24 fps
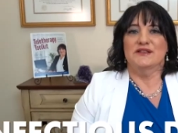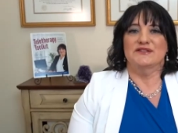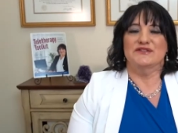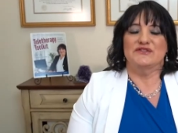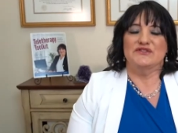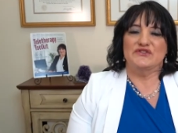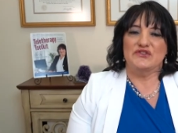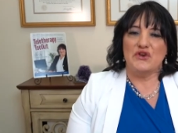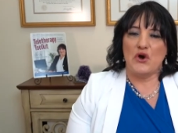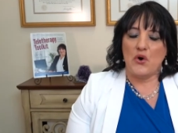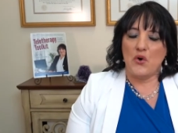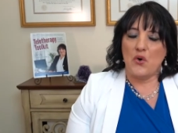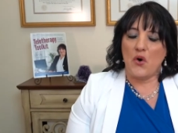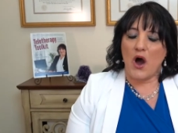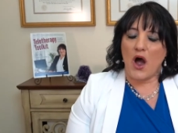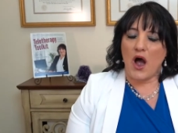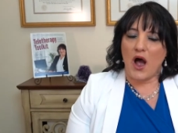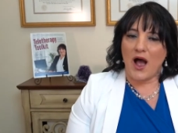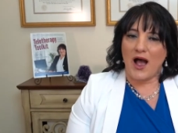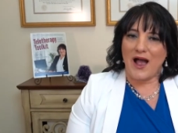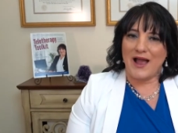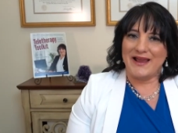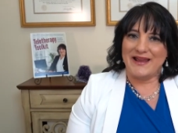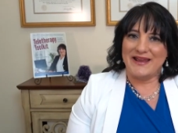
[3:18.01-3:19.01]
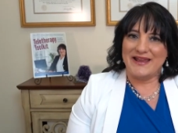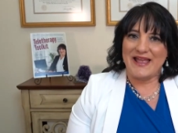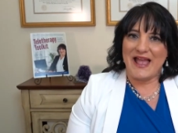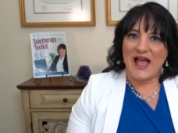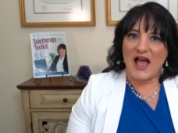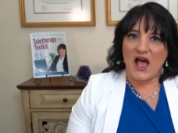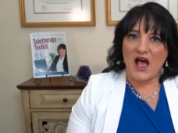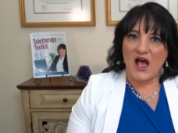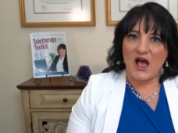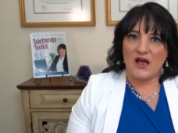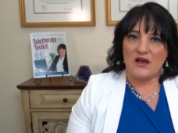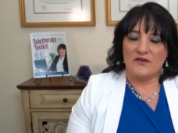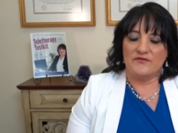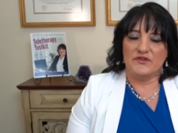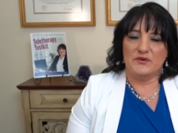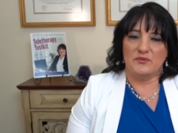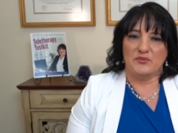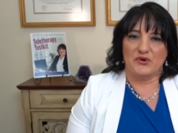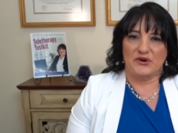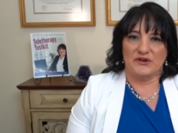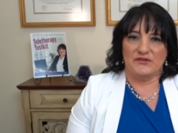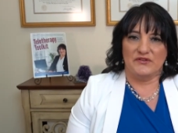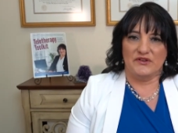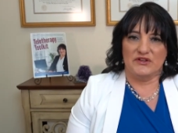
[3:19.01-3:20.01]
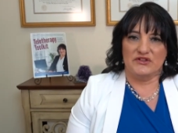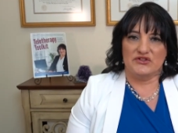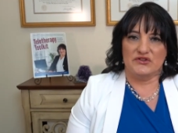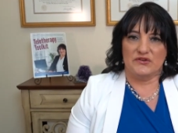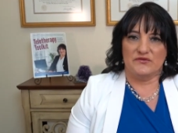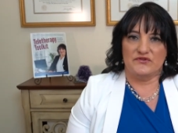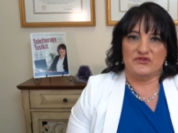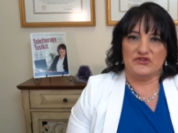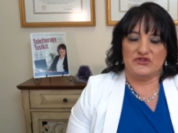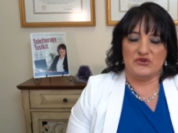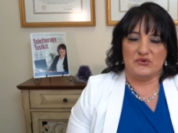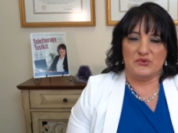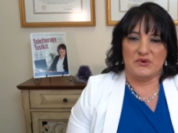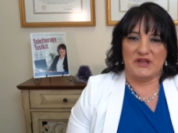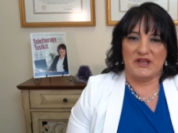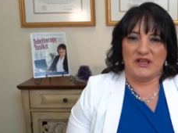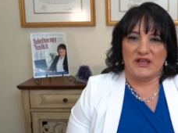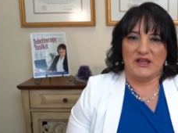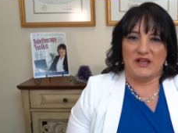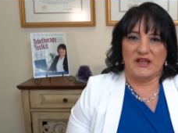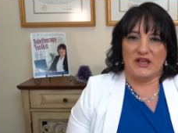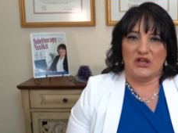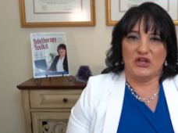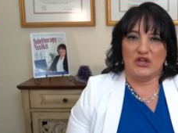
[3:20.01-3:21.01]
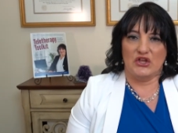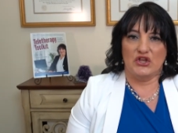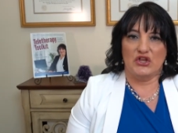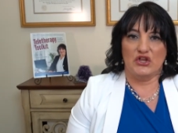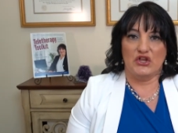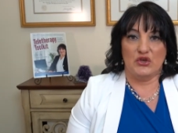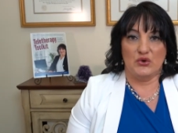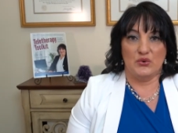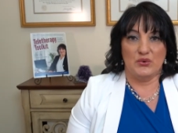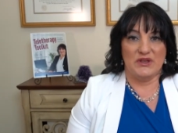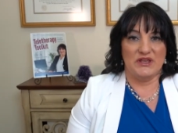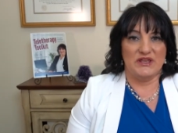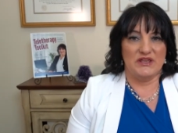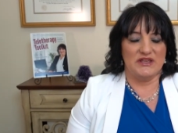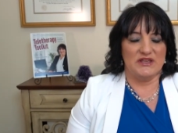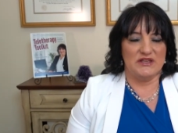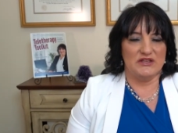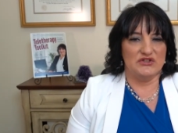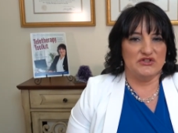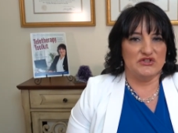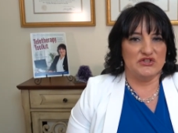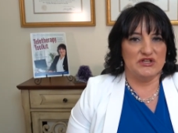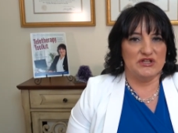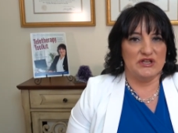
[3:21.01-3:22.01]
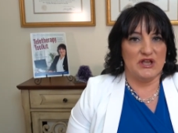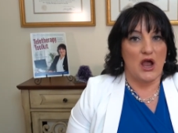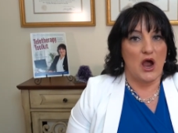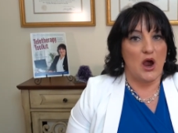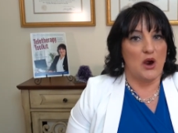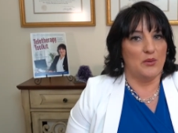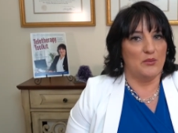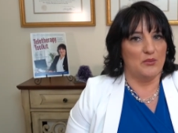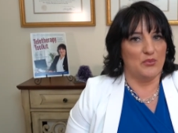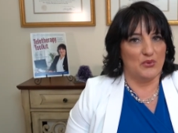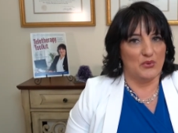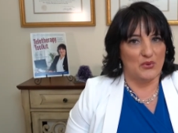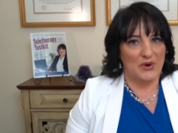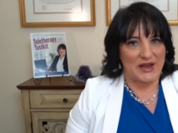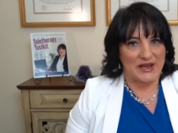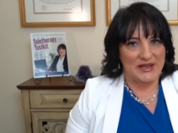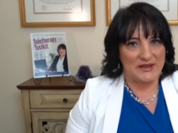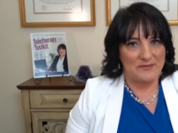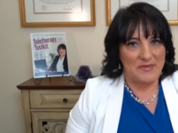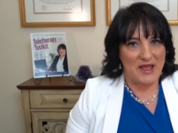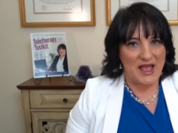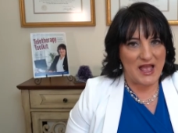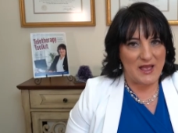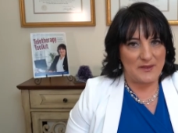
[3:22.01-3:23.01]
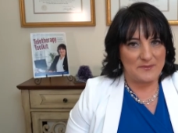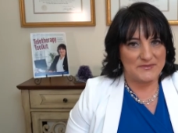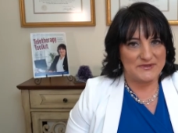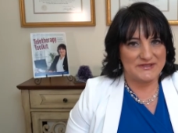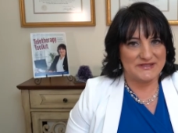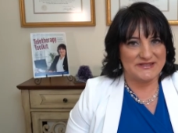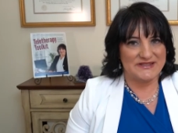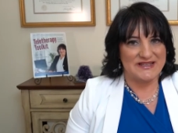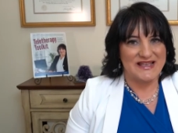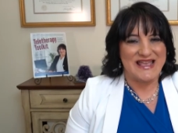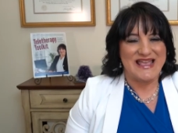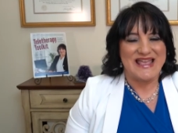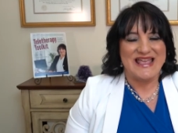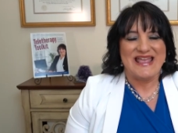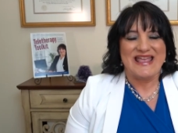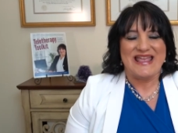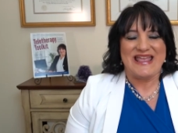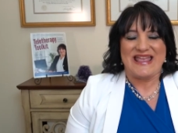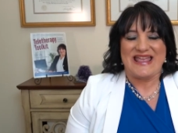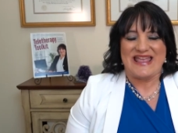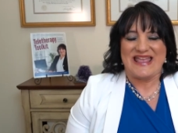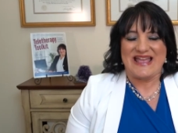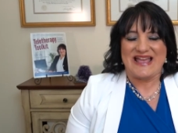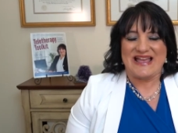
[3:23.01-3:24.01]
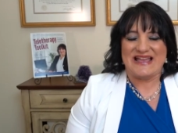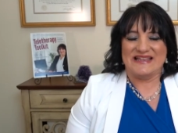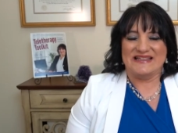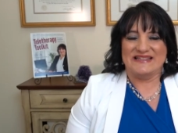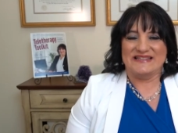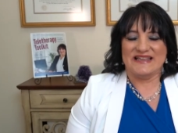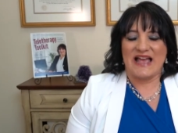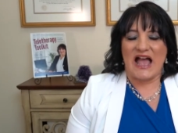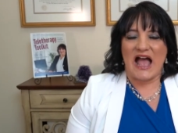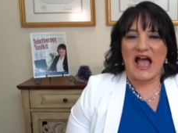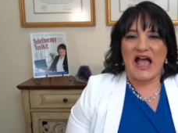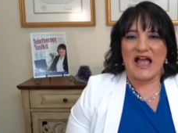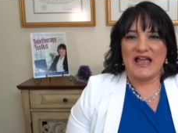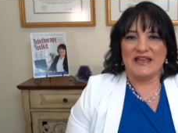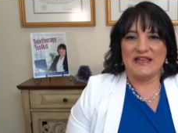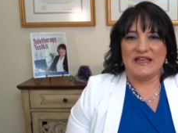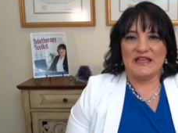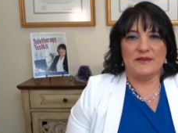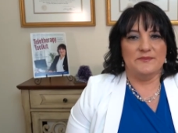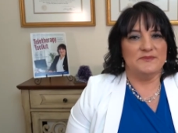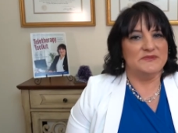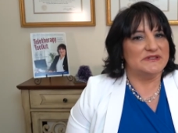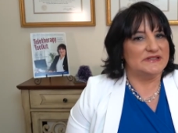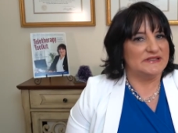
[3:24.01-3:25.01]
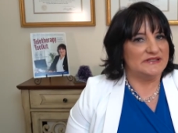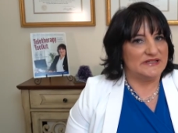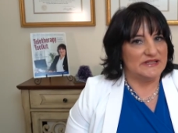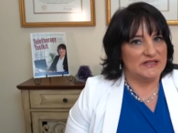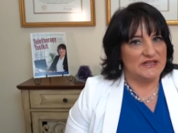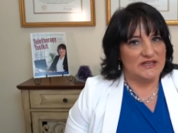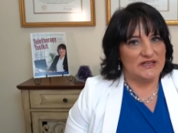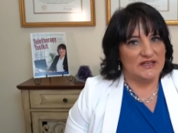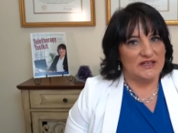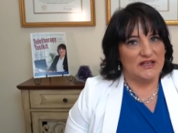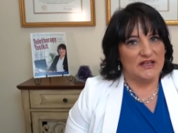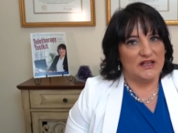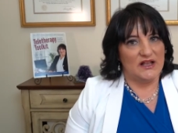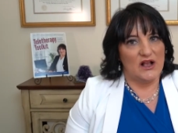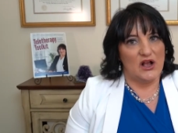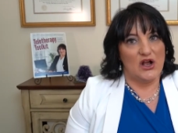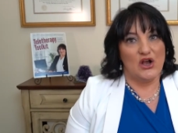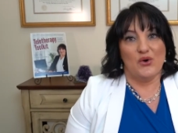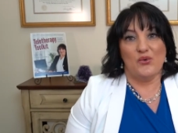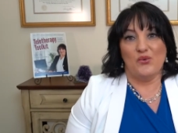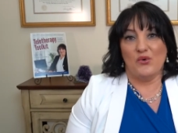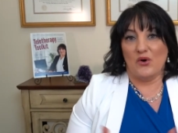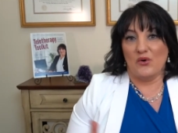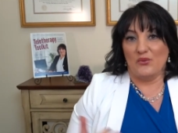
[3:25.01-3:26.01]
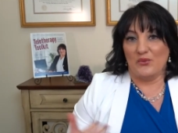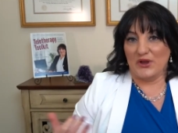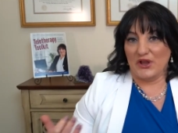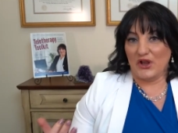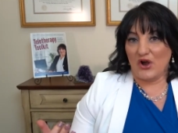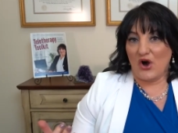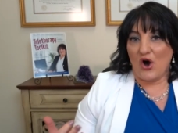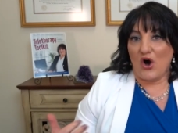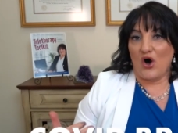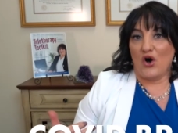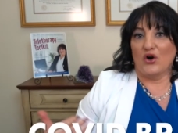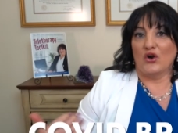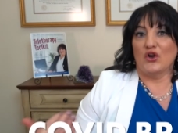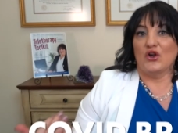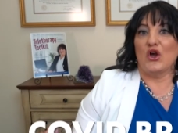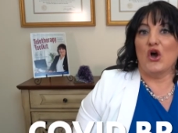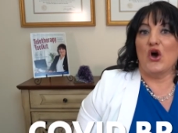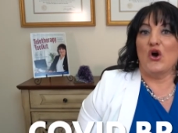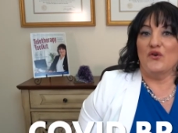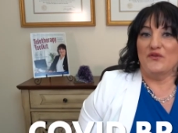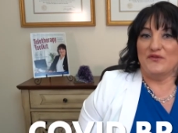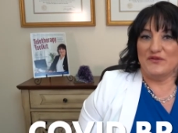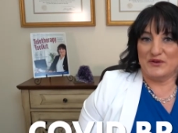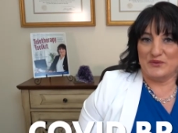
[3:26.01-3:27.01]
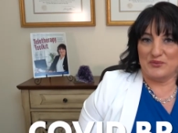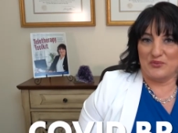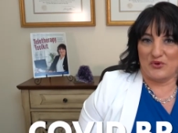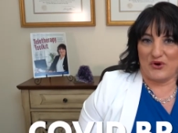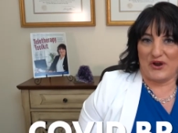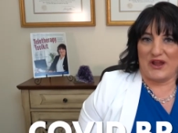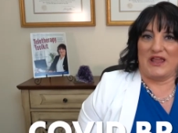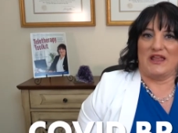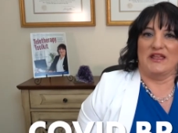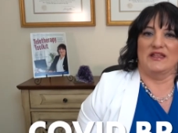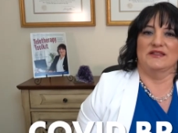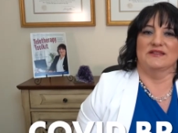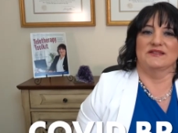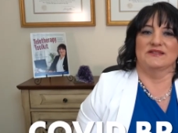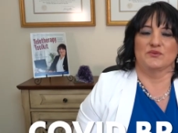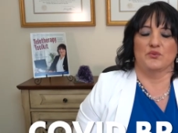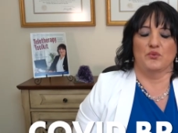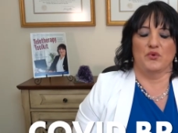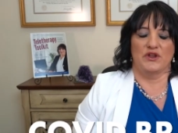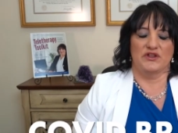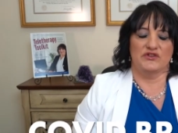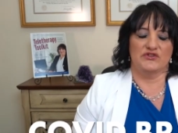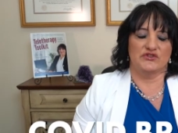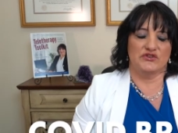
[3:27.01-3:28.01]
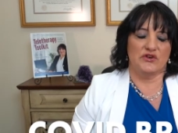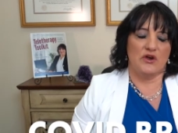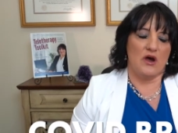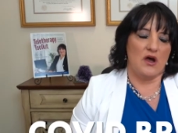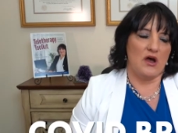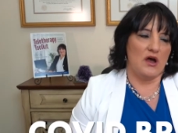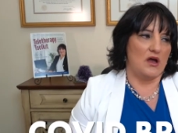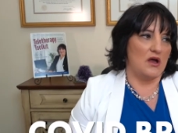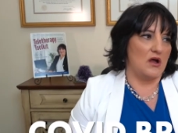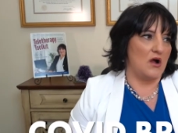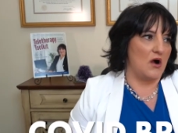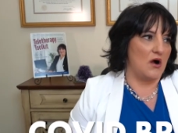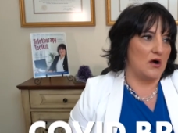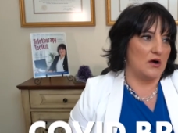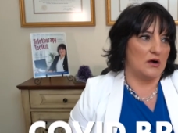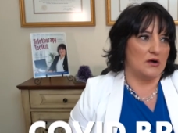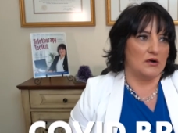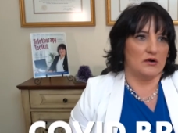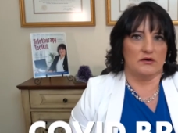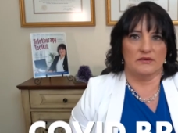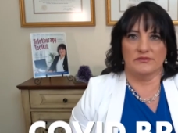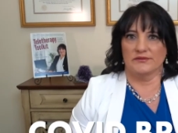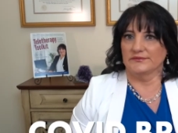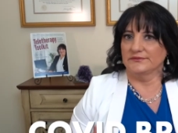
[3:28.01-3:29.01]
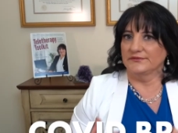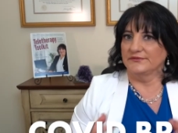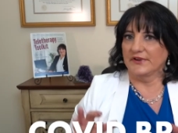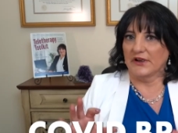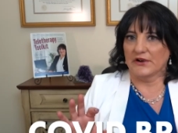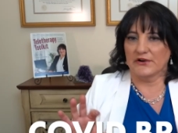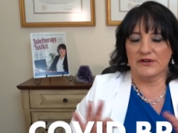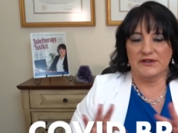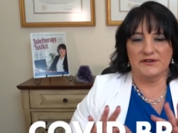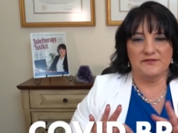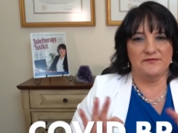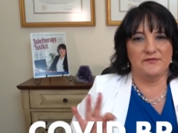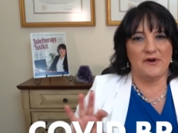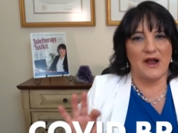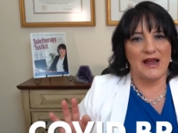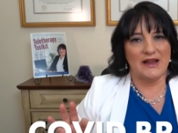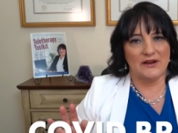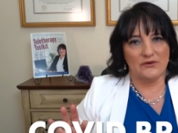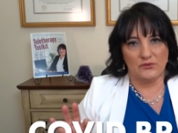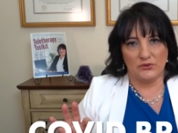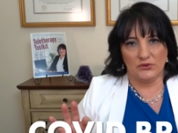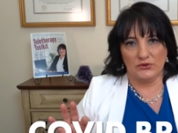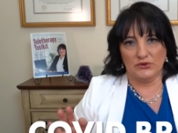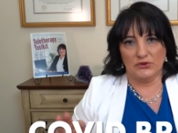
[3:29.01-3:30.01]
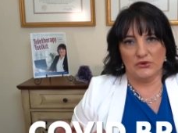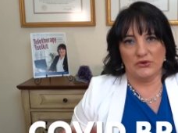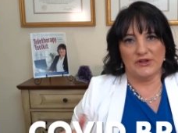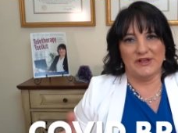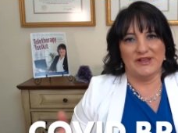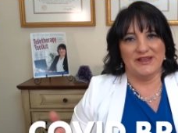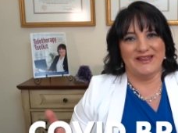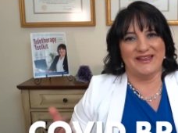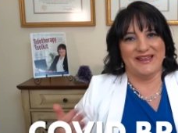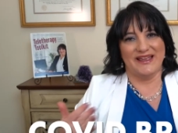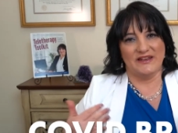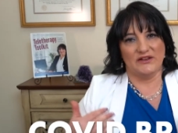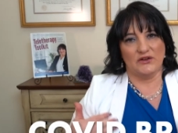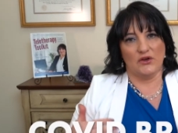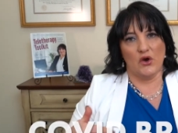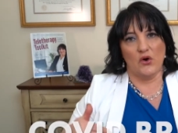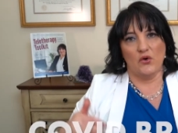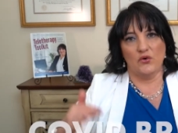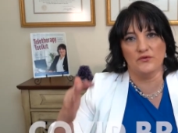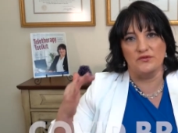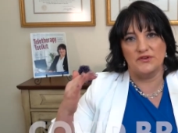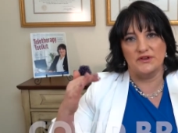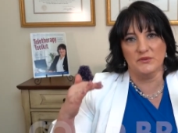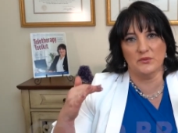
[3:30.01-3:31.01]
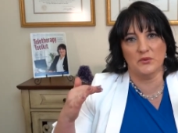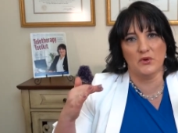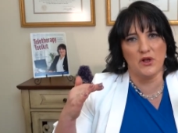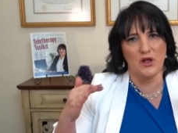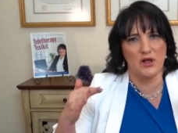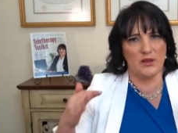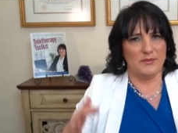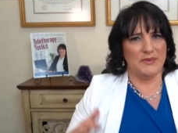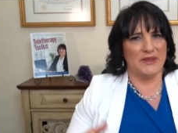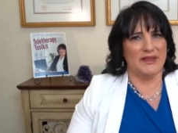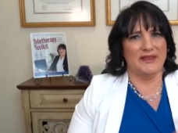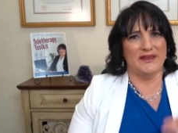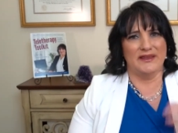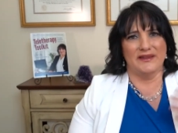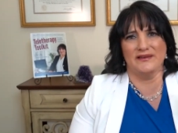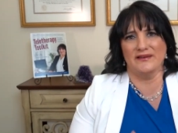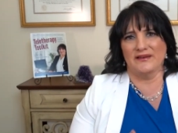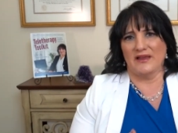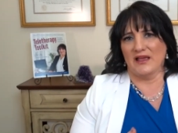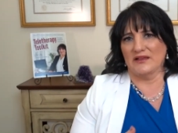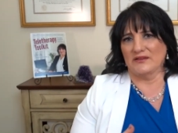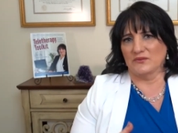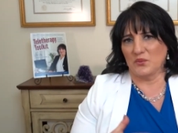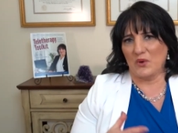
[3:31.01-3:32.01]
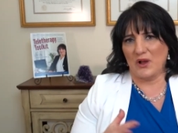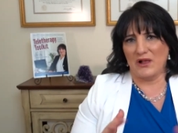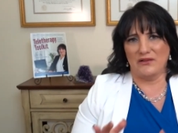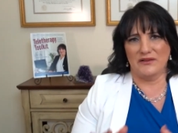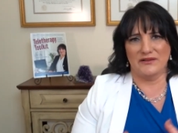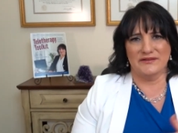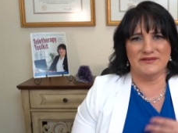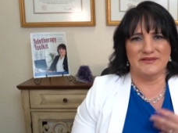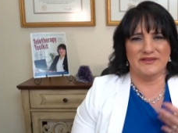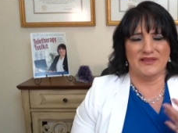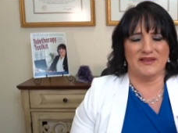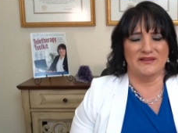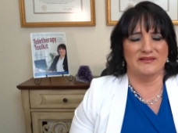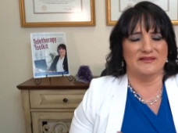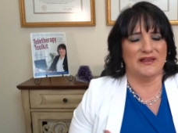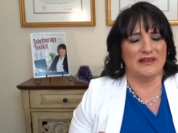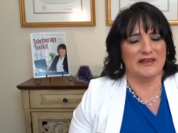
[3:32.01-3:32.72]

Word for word: So I have the privilege of doing QEEG brain maps, and I am seeing what we call COVID brains, which are very viral looking, and COVID will come in, as well as things like